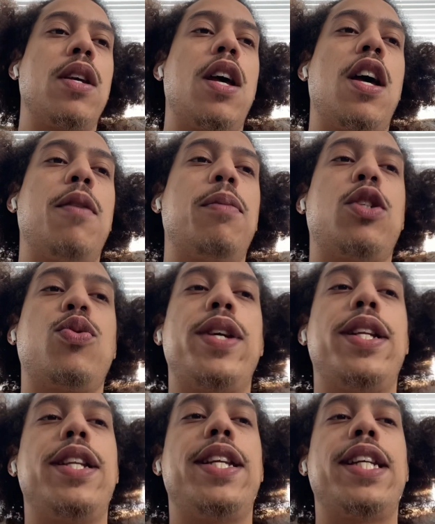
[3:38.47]
between
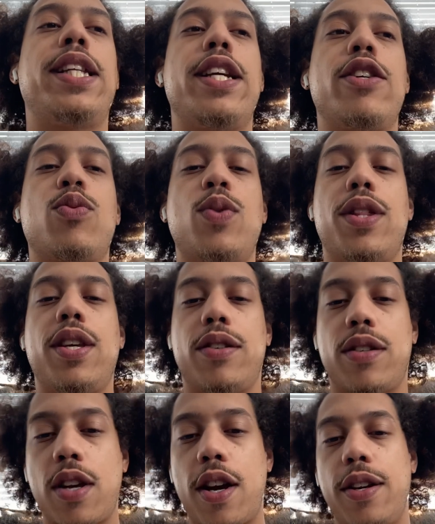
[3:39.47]
the dealings with his
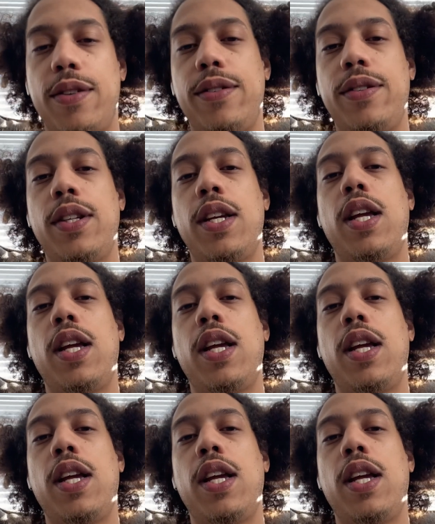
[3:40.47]
son,